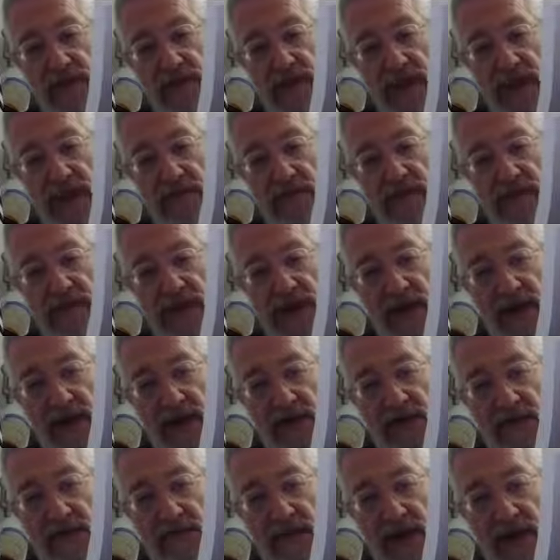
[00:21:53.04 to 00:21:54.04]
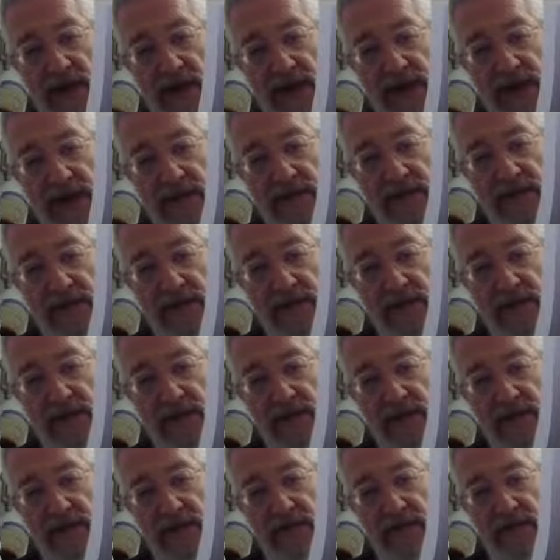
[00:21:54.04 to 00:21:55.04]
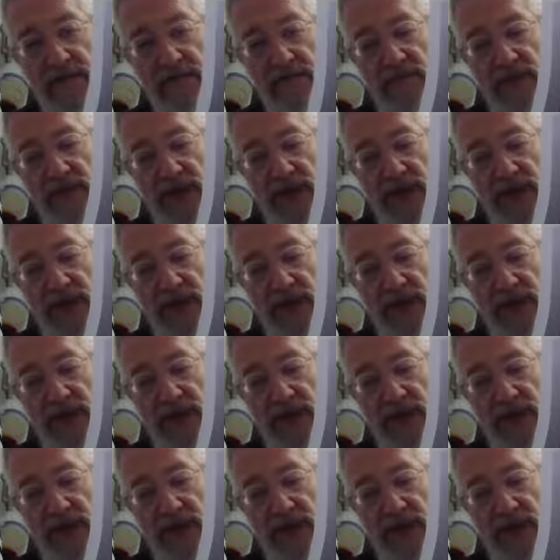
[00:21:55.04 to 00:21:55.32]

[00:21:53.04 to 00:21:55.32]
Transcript: You came to the Harabayas. You